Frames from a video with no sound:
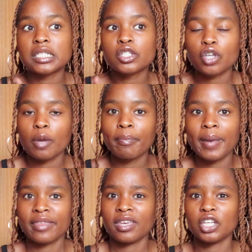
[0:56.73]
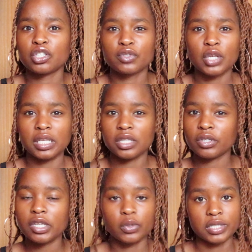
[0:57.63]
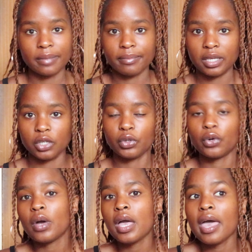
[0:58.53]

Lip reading: stop by the age of 23 or something, you know.